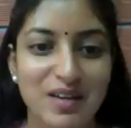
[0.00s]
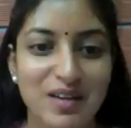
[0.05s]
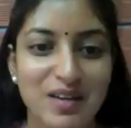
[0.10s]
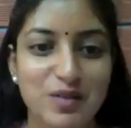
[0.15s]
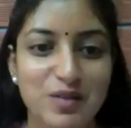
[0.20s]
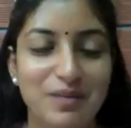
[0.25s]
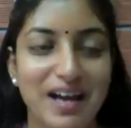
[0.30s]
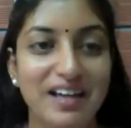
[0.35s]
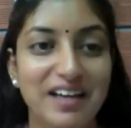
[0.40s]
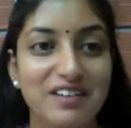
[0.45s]
So
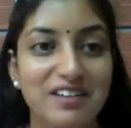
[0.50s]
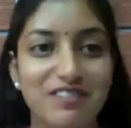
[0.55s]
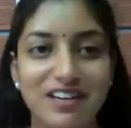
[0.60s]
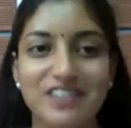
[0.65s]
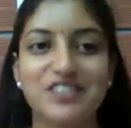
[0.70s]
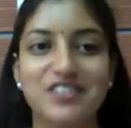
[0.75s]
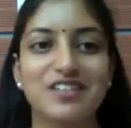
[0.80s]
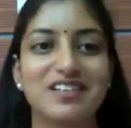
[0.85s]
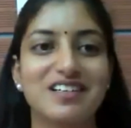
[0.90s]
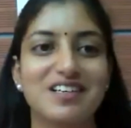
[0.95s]
my
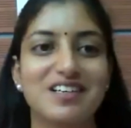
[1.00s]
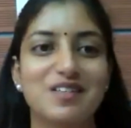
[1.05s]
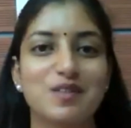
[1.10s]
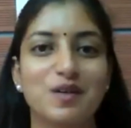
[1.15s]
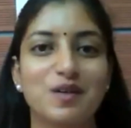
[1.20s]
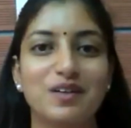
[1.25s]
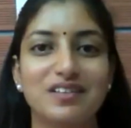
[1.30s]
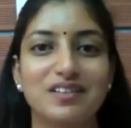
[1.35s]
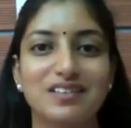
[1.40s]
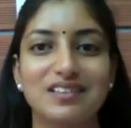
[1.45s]
question is
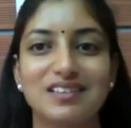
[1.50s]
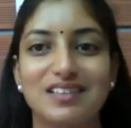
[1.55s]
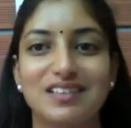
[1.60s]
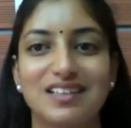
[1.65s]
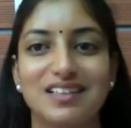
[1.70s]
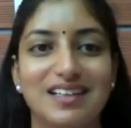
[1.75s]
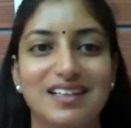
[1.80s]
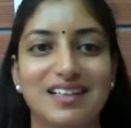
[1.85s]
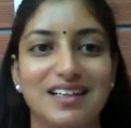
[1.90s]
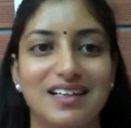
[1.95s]
on
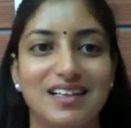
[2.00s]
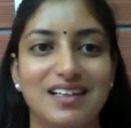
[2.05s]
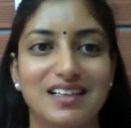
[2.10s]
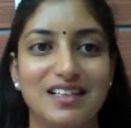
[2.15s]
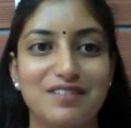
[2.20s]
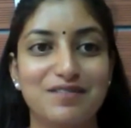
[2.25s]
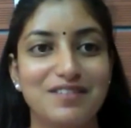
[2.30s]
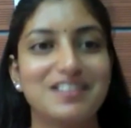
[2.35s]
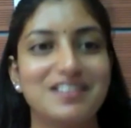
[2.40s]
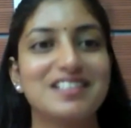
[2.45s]
the
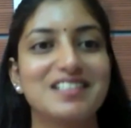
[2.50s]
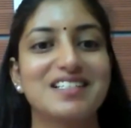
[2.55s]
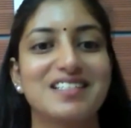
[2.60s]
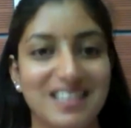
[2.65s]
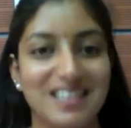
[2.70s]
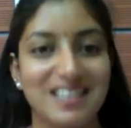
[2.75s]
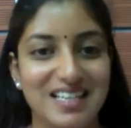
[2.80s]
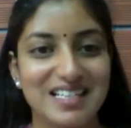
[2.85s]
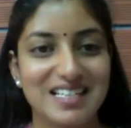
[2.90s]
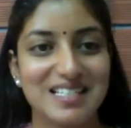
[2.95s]
first
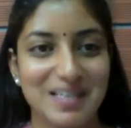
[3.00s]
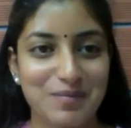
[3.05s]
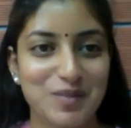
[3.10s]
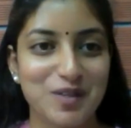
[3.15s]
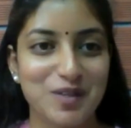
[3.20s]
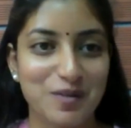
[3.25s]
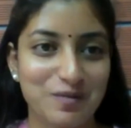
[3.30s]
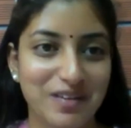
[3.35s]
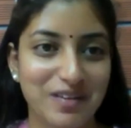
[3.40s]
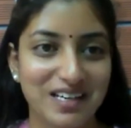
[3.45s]
3 steps
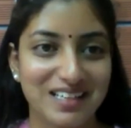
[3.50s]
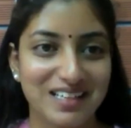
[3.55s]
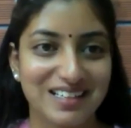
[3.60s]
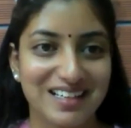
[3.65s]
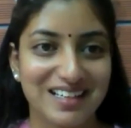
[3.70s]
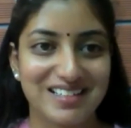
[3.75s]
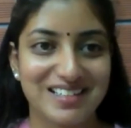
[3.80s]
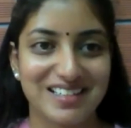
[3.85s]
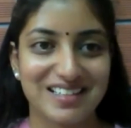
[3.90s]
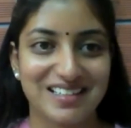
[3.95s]
of
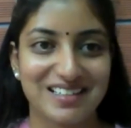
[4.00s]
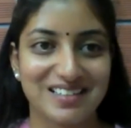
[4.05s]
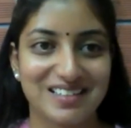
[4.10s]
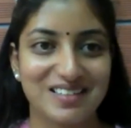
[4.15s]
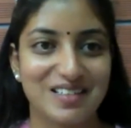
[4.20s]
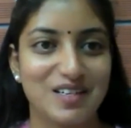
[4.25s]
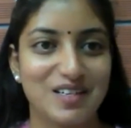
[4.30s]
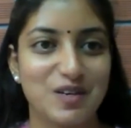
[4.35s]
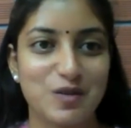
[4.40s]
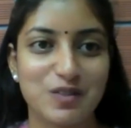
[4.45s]
meditation.
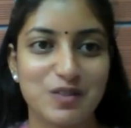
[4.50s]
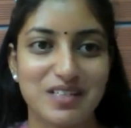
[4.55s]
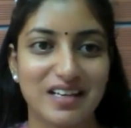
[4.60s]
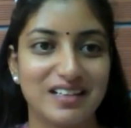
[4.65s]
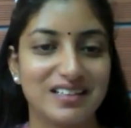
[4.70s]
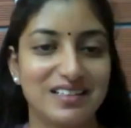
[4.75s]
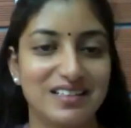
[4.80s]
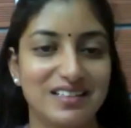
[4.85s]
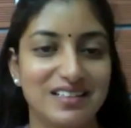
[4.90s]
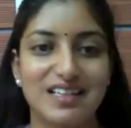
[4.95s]
You
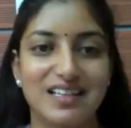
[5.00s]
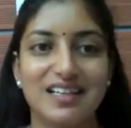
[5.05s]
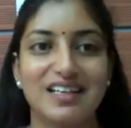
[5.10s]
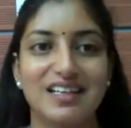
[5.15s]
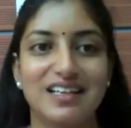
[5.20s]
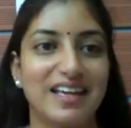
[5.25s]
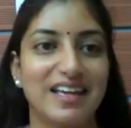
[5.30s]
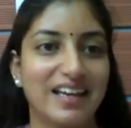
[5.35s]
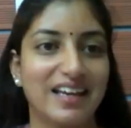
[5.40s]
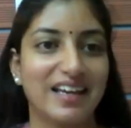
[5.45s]
said,
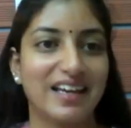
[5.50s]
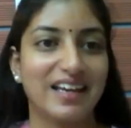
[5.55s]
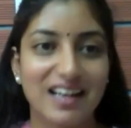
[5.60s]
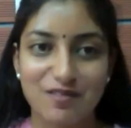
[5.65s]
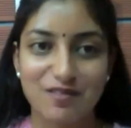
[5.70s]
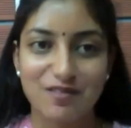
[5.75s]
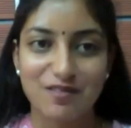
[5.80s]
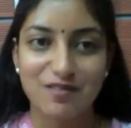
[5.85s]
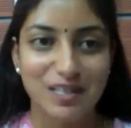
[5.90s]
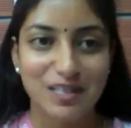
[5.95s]
take a
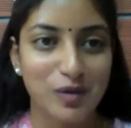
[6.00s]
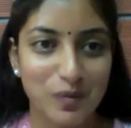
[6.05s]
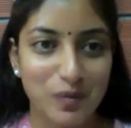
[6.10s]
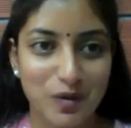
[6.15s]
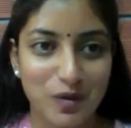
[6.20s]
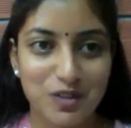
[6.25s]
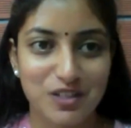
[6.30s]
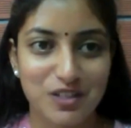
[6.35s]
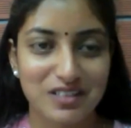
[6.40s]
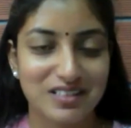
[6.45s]
comfortable
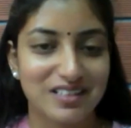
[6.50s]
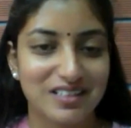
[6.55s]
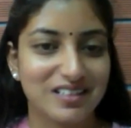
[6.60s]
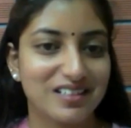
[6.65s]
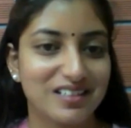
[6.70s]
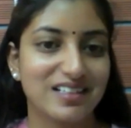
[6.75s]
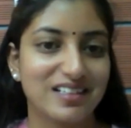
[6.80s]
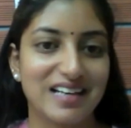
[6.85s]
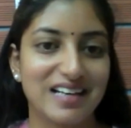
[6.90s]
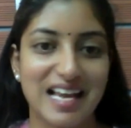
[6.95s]
posture,
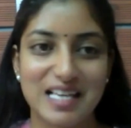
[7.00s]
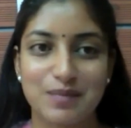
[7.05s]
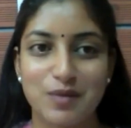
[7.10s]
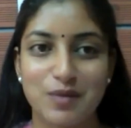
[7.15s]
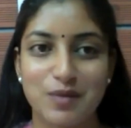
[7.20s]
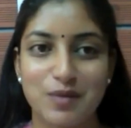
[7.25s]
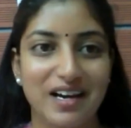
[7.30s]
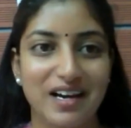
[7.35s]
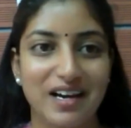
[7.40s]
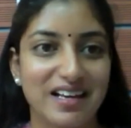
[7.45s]
clasp
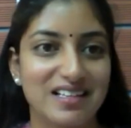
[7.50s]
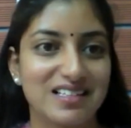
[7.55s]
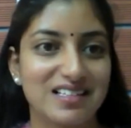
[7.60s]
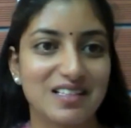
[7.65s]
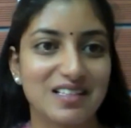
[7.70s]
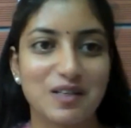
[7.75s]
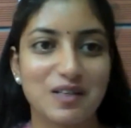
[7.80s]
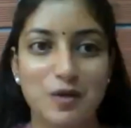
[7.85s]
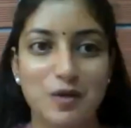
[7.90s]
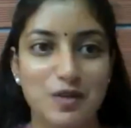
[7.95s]
your hands
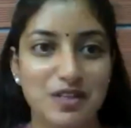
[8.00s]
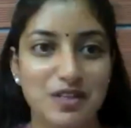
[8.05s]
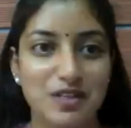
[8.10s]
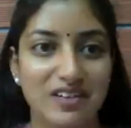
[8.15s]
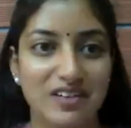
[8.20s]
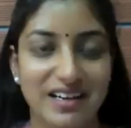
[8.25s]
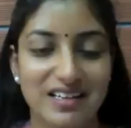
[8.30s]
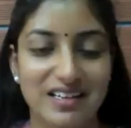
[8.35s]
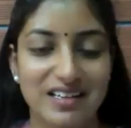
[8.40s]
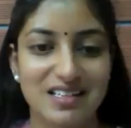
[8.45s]
and close your
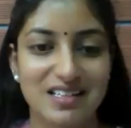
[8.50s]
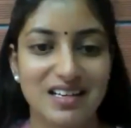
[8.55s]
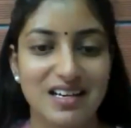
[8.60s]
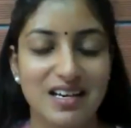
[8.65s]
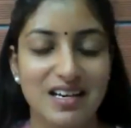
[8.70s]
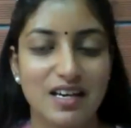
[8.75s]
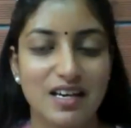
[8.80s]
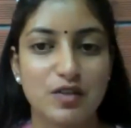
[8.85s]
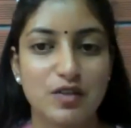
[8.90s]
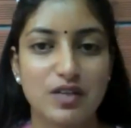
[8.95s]
eyes.
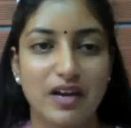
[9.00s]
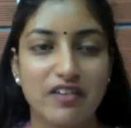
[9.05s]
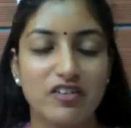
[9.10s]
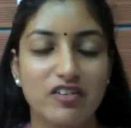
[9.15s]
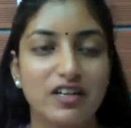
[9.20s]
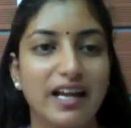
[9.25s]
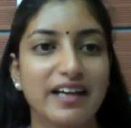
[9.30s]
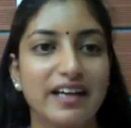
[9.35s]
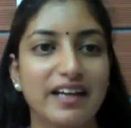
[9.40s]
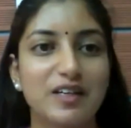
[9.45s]
So I would
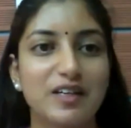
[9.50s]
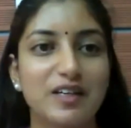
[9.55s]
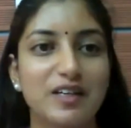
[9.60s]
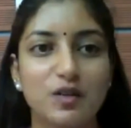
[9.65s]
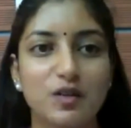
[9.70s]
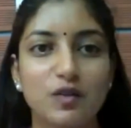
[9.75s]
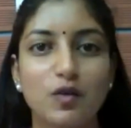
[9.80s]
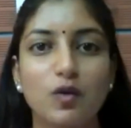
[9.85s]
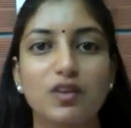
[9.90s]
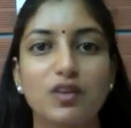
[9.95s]
like to
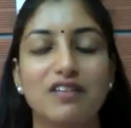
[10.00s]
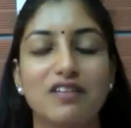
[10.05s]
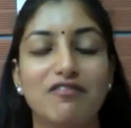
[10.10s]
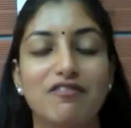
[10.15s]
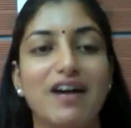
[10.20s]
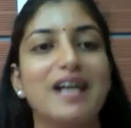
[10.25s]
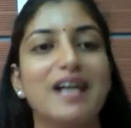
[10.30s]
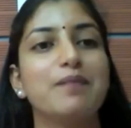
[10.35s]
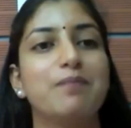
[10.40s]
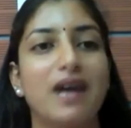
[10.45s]
know the
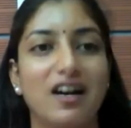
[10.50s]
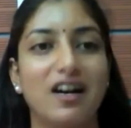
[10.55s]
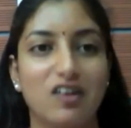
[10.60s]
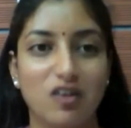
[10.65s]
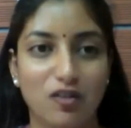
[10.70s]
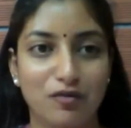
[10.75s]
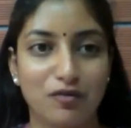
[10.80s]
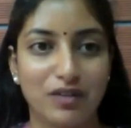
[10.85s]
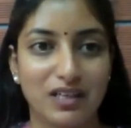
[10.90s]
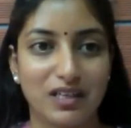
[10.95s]
why part
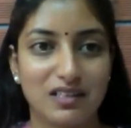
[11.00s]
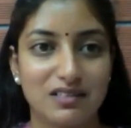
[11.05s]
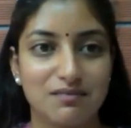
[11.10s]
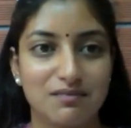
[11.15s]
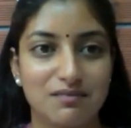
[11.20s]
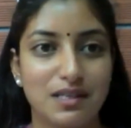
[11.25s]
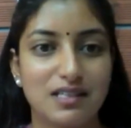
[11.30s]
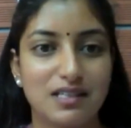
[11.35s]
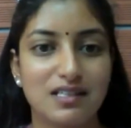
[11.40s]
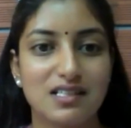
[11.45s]
of it,
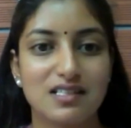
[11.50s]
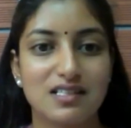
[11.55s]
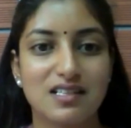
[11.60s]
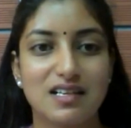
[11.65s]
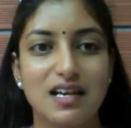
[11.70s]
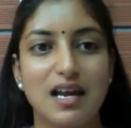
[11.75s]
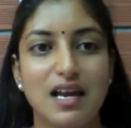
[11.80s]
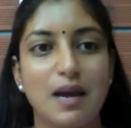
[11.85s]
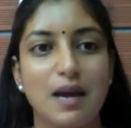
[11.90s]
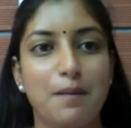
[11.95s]
because
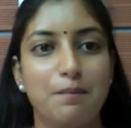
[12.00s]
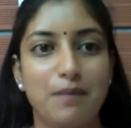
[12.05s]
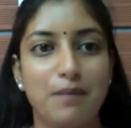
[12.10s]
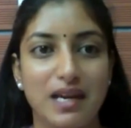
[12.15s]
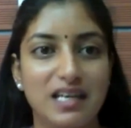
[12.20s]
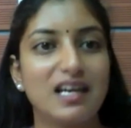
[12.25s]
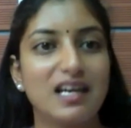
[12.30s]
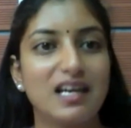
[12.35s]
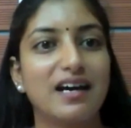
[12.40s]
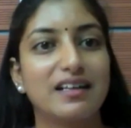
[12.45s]

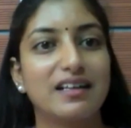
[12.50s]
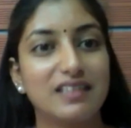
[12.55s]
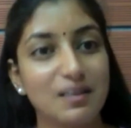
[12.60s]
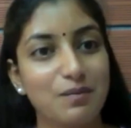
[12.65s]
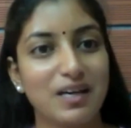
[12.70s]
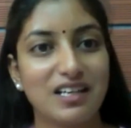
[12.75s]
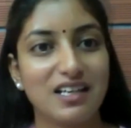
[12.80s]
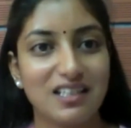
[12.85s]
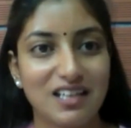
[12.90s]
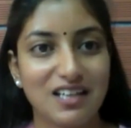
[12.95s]
many other
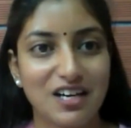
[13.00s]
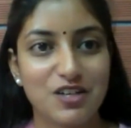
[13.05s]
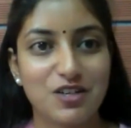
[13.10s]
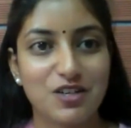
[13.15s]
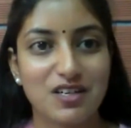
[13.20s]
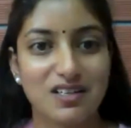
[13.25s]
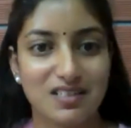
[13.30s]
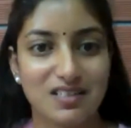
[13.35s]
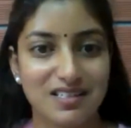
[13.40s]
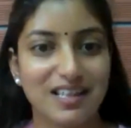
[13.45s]

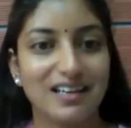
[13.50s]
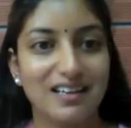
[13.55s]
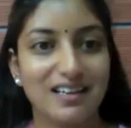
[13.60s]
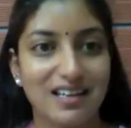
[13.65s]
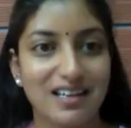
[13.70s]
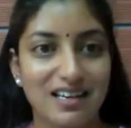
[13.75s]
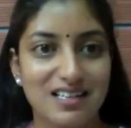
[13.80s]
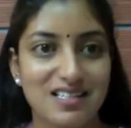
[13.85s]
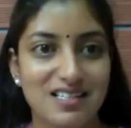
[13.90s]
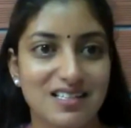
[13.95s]
meditation
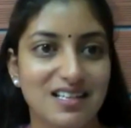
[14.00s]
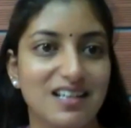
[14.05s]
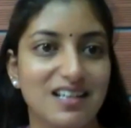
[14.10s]
techniques,